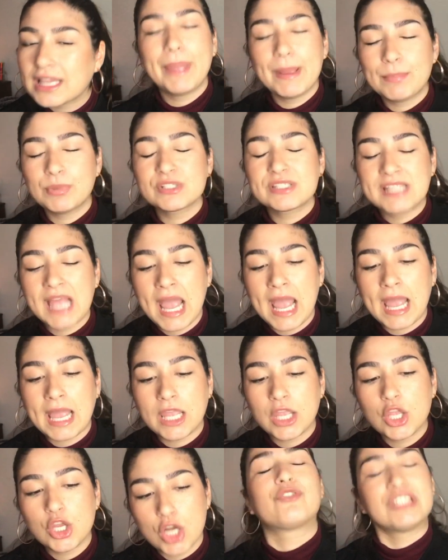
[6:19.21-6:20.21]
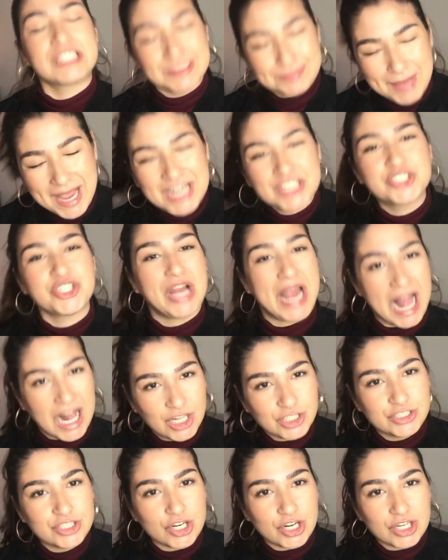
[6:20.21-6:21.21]
Like, people say you respect your
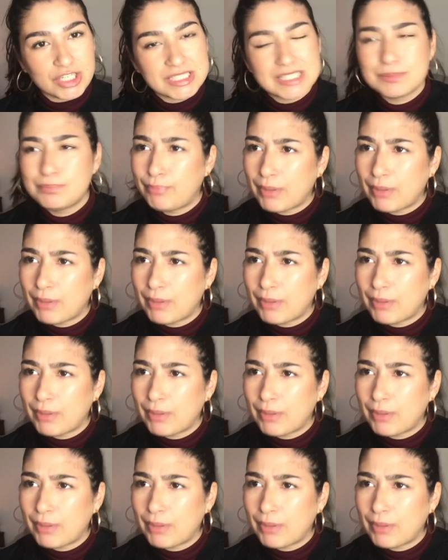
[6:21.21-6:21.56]
elders,